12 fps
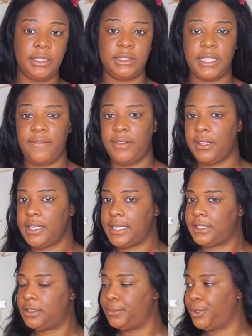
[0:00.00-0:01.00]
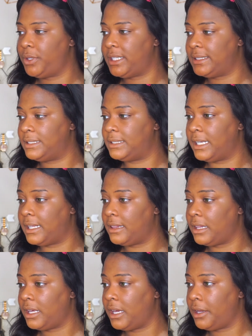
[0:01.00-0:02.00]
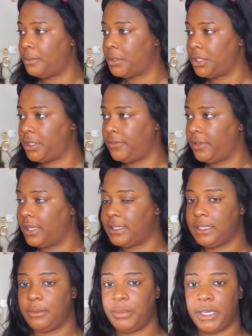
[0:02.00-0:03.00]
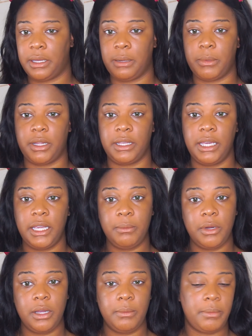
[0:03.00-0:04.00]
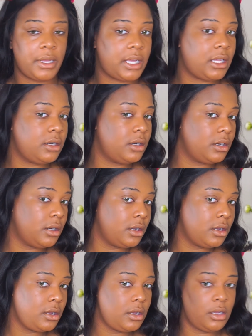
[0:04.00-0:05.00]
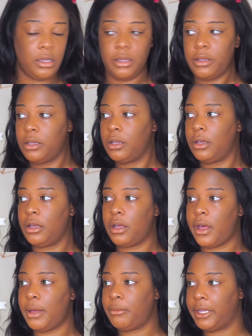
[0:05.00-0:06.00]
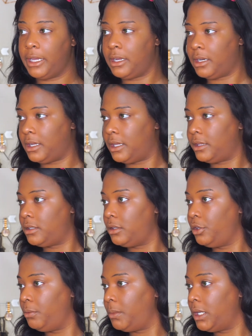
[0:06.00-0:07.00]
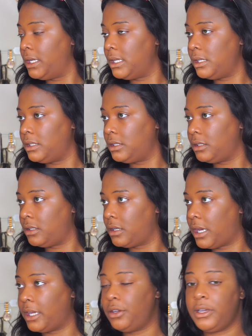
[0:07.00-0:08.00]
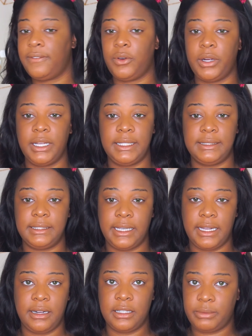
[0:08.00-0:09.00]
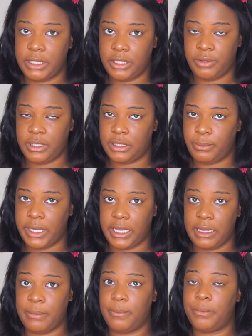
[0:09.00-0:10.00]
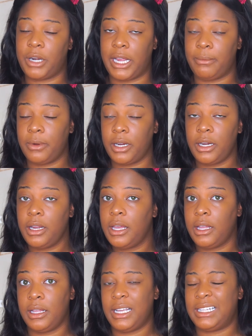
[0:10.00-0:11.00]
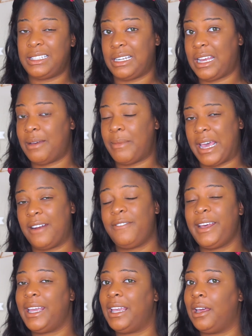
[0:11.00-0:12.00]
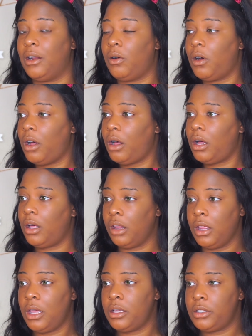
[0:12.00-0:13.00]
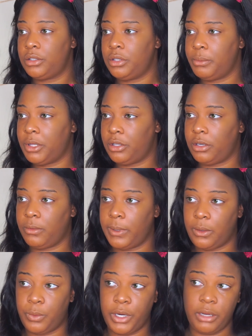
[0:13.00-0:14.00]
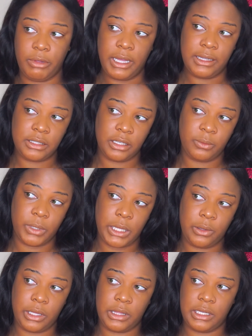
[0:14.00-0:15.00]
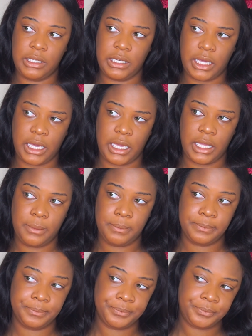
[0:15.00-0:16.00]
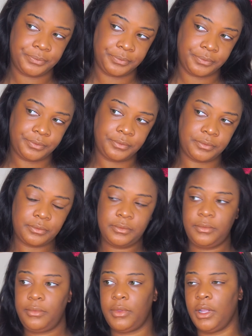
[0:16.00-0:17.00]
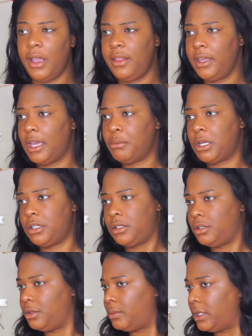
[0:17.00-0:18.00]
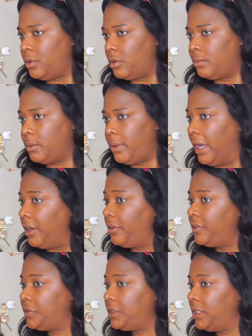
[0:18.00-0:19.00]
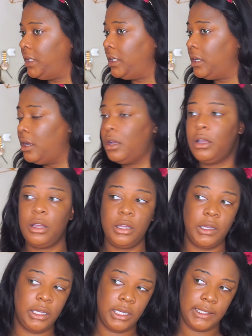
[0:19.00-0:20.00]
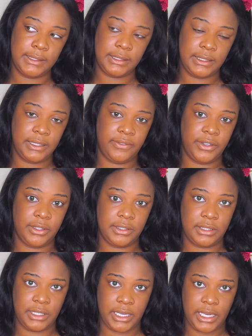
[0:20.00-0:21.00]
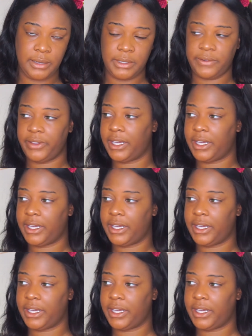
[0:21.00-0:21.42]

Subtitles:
looks definitely like smooth and skin-like. I'm not sure if you guys can pick it up on camera, but I'm liking it. It's luminous. I do have oily skin, and especially with this Becca primer, it's not mattifying at all. So I'm a little bit worried about how it's going to wear throughout the day. I think I might just do my normal powder routine and see if it'll stay. I'm definitely